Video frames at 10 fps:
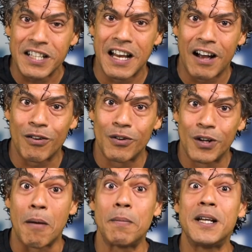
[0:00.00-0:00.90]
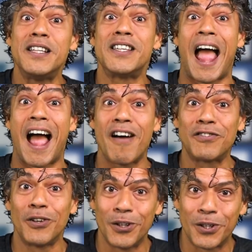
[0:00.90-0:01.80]
Right now, companies
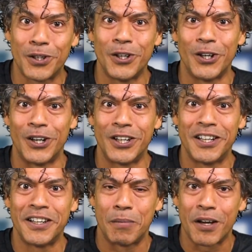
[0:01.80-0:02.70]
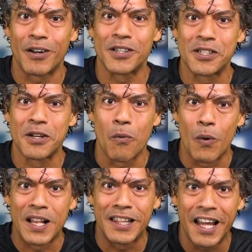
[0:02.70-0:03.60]
have to look good because
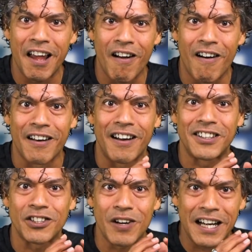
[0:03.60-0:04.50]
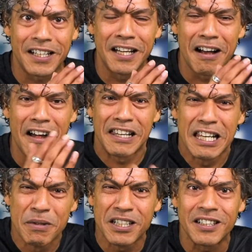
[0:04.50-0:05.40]
when they are attracting a
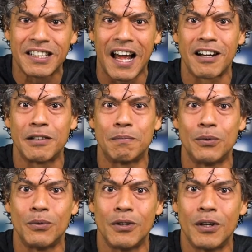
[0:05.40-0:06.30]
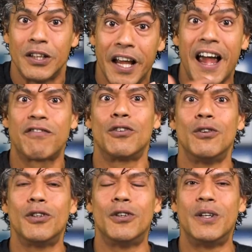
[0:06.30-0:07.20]
limited talent pool, they have to
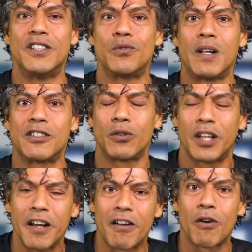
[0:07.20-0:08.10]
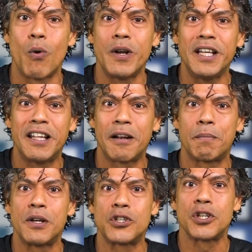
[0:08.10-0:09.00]
look good as well. So they are honing their
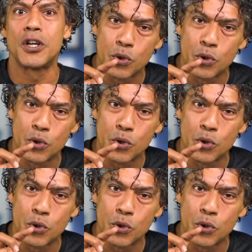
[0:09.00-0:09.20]
pitch.